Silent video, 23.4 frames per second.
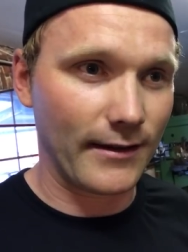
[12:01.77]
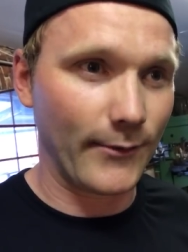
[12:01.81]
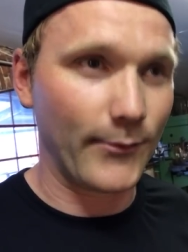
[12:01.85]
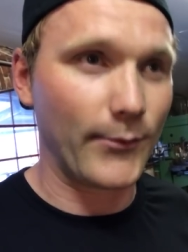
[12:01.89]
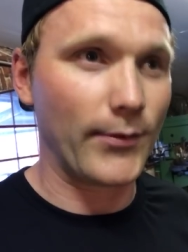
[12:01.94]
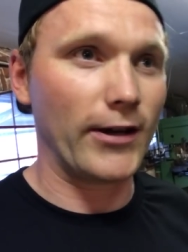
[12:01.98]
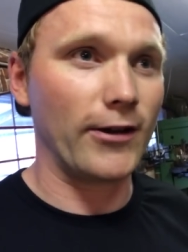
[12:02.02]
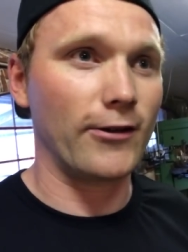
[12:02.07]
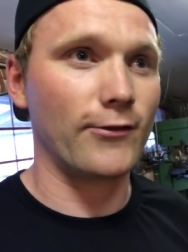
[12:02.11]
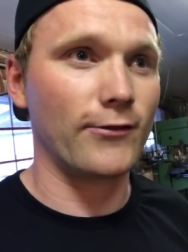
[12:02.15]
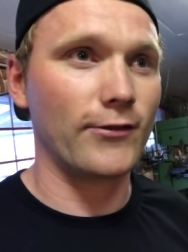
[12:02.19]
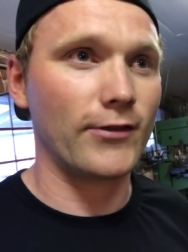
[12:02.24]
I'm
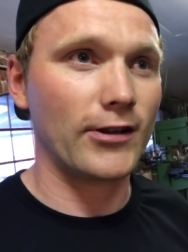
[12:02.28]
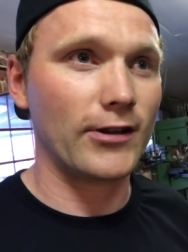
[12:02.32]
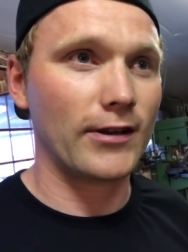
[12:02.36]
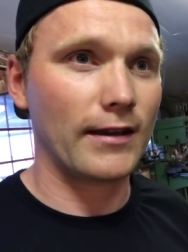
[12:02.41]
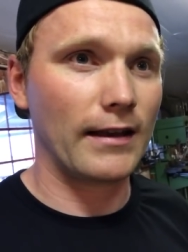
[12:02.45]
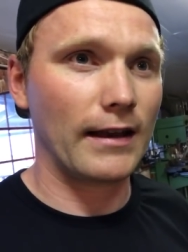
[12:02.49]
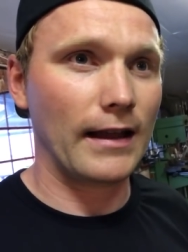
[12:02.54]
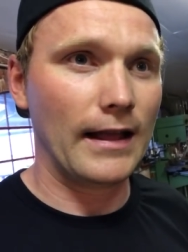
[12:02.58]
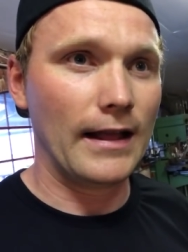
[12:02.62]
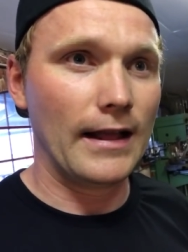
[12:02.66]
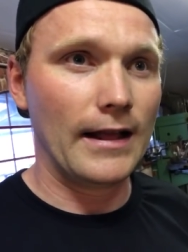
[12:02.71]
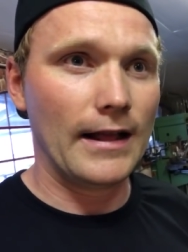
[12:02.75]
proud of it.
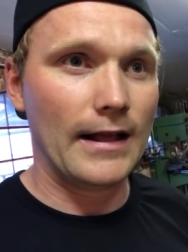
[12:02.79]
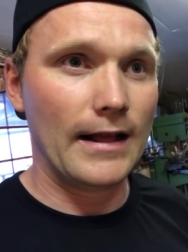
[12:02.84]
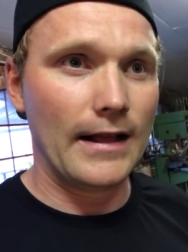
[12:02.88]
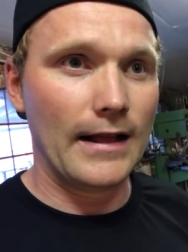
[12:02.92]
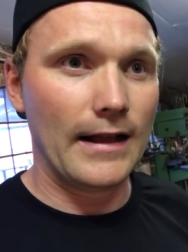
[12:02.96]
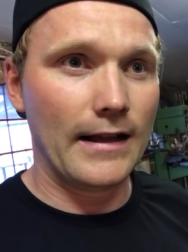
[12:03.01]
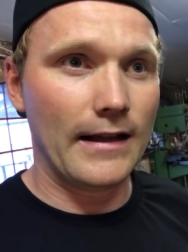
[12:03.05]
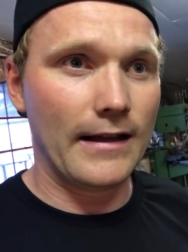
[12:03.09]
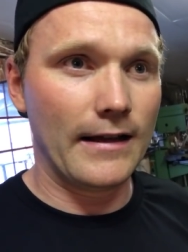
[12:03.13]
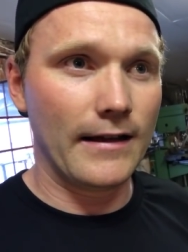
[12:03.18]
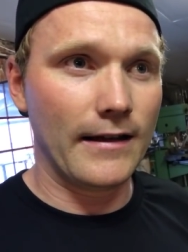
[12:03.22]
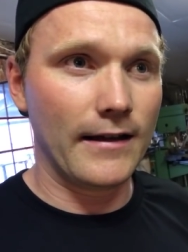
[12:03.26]

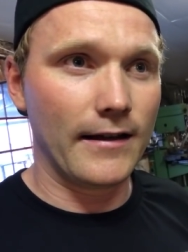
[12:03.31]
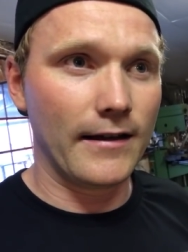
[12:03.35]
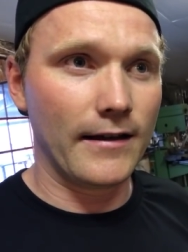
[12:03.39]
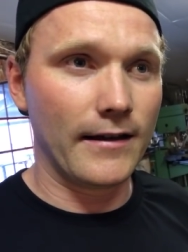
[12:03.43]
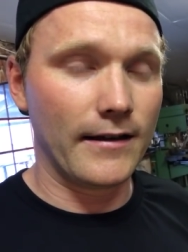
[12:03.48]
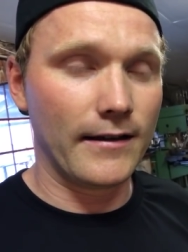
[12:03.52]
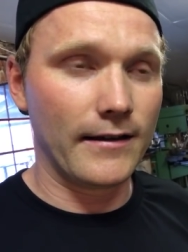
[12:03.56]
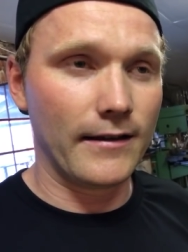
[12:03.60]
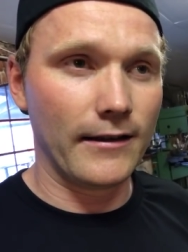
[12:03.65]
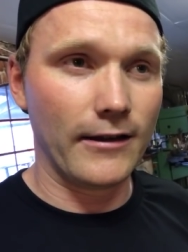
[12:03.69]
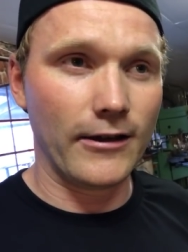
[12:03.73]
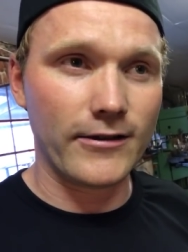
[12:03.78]

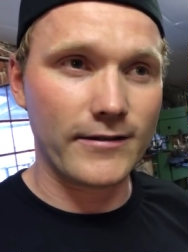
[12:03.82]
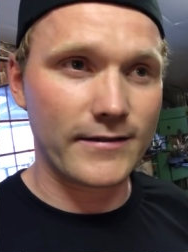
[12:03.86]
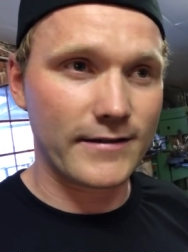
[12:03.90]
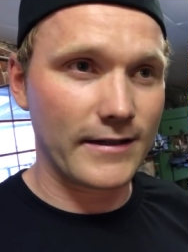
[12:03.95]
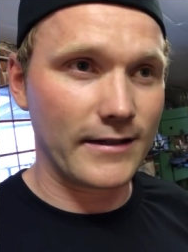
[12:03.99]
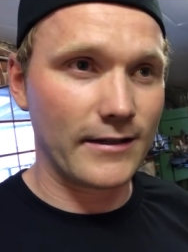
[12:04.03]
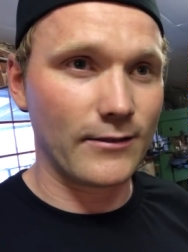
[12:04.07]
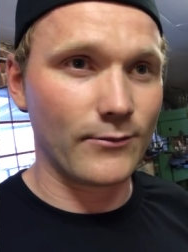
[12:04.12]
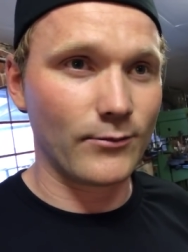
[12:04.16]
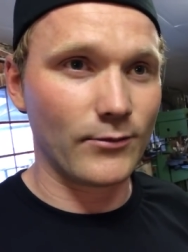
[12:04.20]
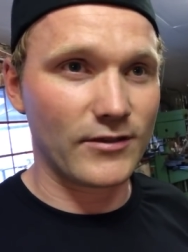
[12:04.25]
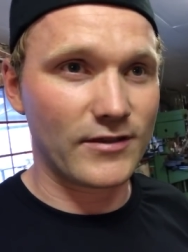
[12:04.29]
Last
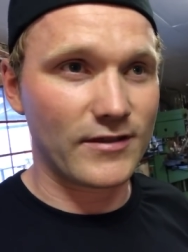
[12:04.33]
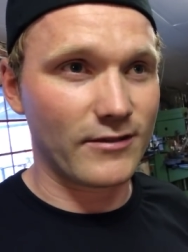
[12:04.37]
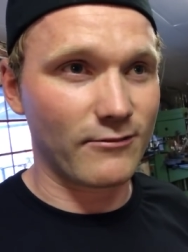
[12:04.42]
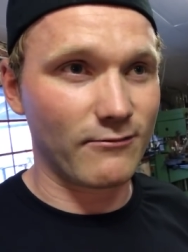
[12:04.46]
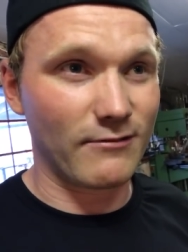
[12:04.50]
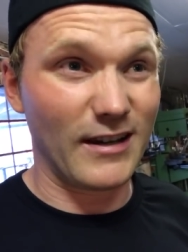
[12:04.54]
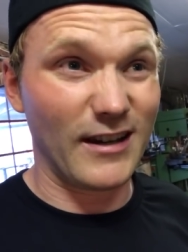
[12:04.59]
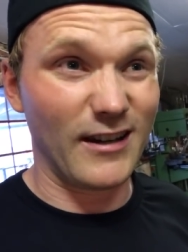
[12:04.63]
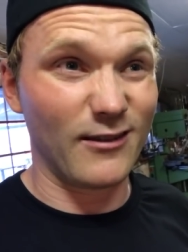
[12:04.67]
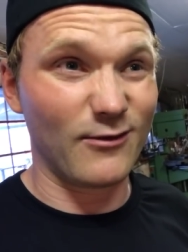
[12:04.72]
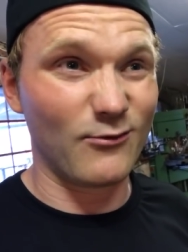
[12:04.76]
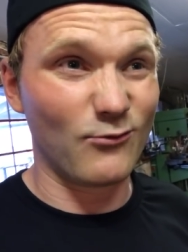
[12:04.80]
year it was
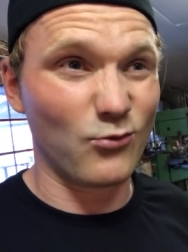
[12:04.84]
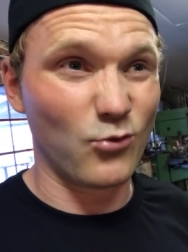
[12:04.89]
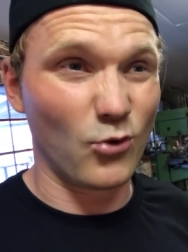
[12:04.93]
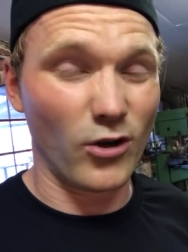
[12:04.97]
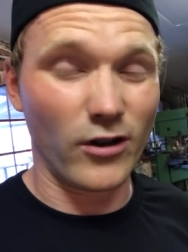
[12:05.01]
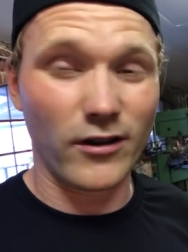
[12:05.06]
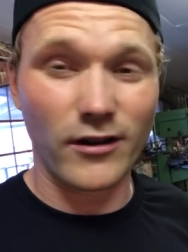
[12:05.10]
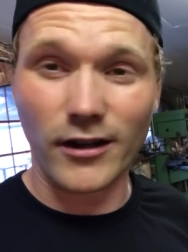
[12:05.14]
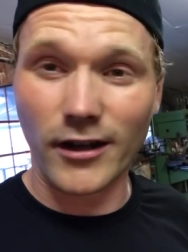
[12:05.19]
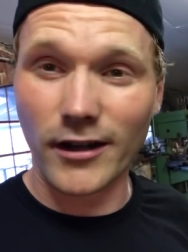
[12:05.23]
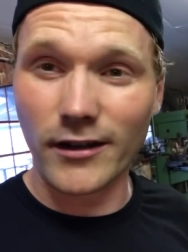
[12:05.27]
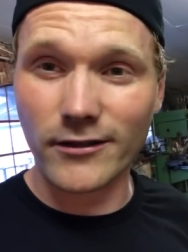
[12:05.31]
around
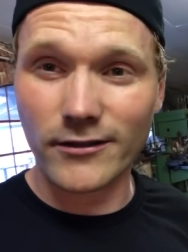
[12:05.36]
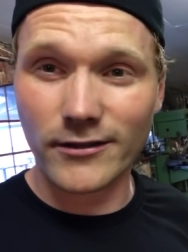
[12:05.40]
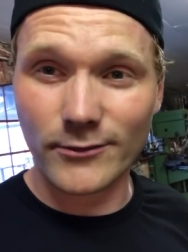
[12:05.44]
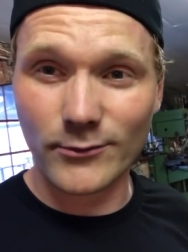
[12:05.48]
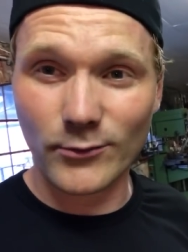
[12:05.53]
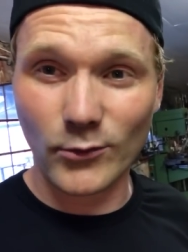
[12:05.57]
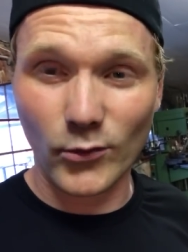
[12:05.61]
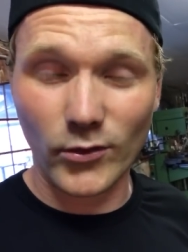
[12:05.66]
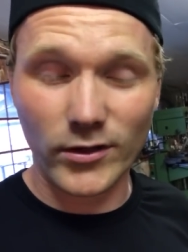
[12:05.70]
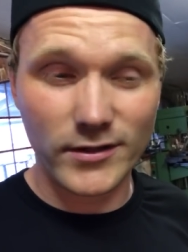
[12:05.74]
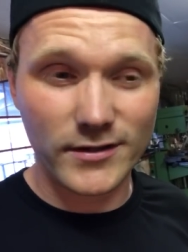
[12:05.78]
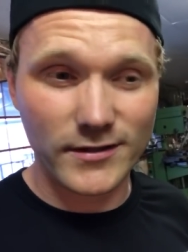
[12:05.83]
100
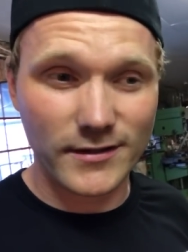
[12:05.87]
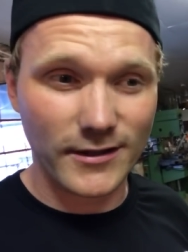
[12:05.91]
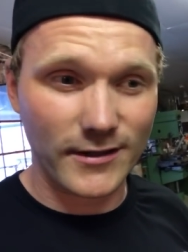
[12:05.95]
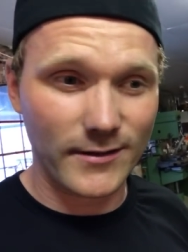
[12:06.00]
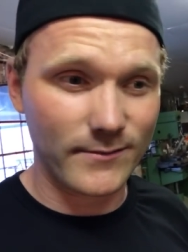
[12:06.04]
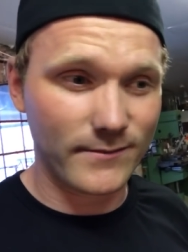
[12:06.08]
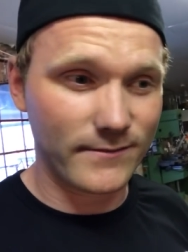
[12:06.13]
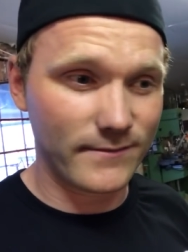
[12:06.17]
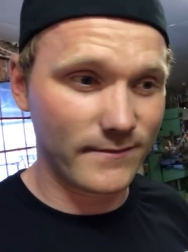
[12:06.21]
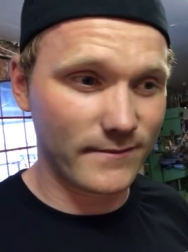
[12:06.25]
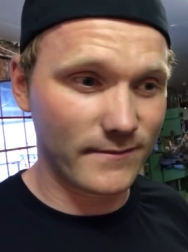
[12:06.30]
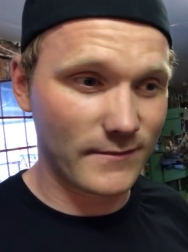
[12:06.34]
we watched
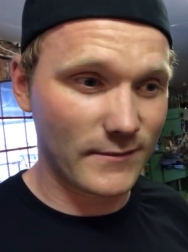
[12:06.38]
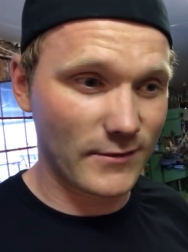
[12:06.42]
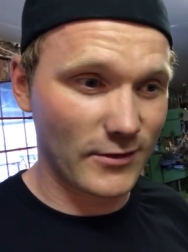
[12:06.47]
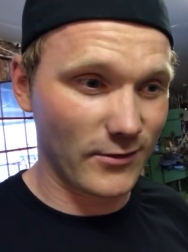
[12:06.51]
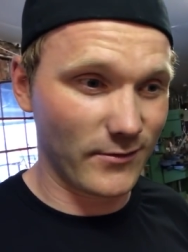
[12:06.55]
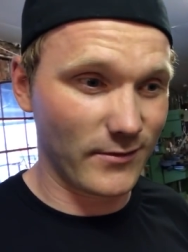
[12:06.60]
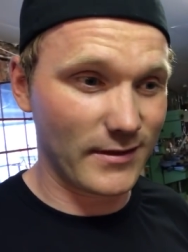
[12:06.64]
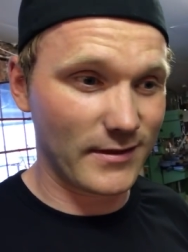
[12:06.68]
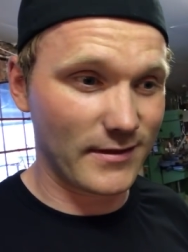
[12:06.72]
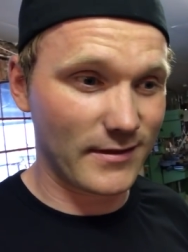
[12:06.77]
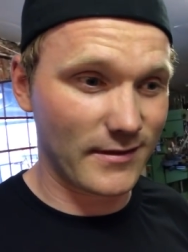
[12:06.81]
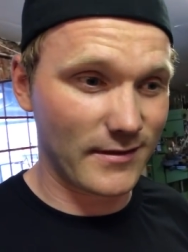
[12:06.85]
them,
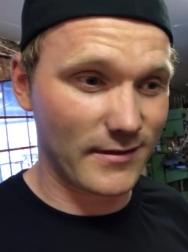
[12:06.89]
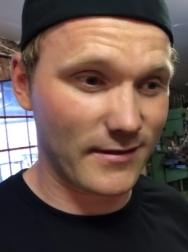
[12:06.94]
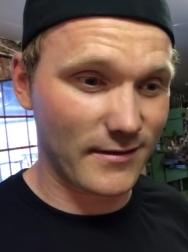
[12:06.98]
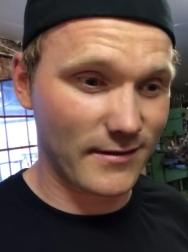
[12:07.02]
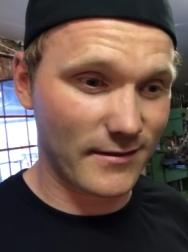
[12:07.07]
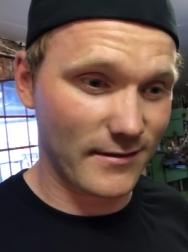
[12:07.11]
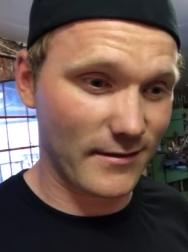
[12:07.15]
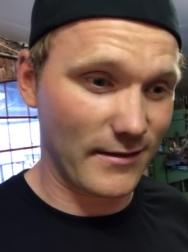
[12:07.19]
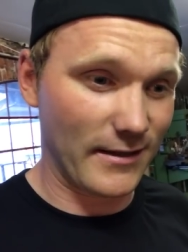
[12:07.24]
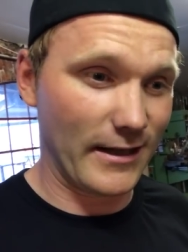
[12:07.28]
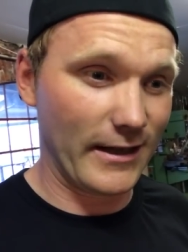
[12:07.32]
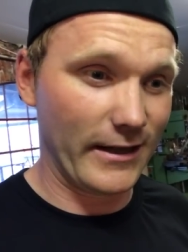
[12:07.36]
so
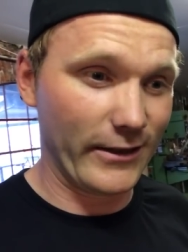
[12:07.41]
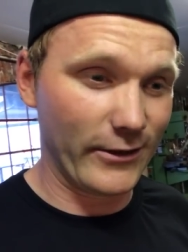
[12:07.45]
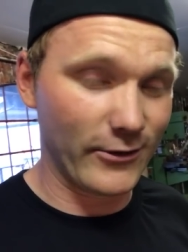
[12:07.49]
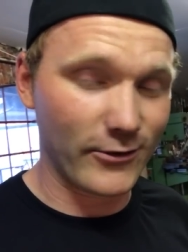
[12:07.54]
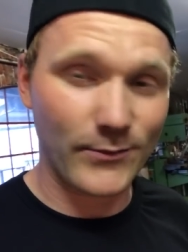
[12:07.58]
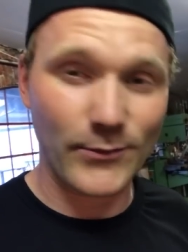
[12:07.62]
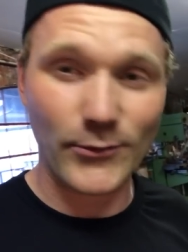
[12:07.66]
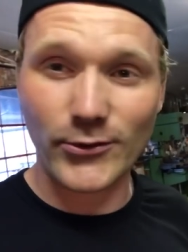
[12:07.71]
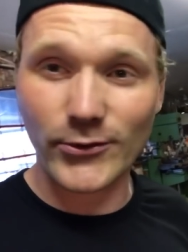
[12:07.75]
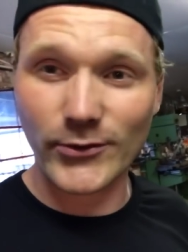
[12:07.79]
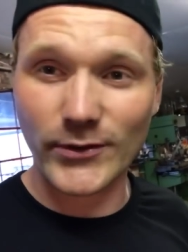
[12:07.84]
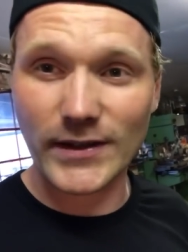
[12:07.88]
it's a
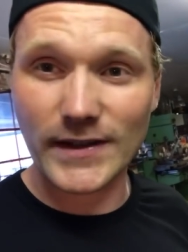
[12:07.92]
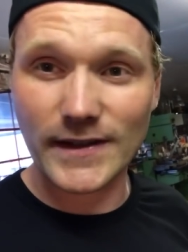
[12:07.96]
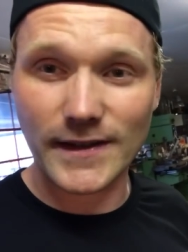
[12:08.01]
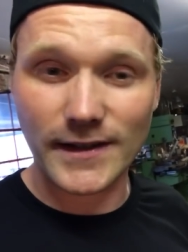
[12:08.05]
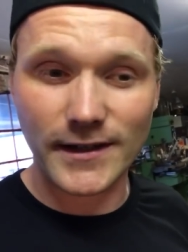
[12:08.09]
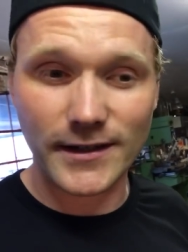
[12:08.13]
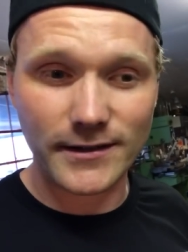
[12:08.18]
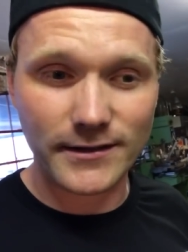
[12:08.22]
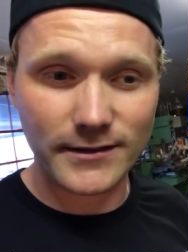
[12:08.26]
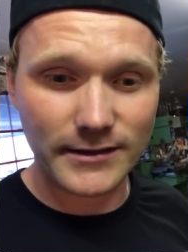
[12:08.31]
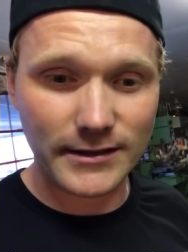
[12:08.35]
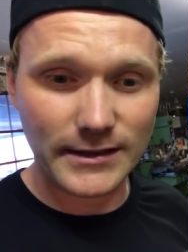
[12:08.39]
lot more this
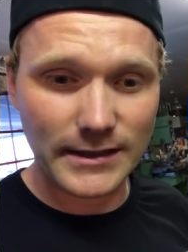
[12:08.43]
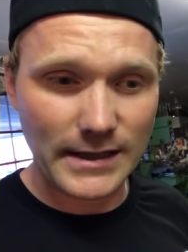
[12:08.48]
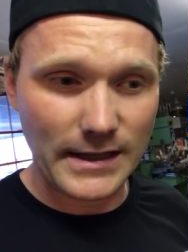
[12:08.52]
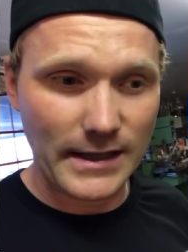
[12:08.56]
year.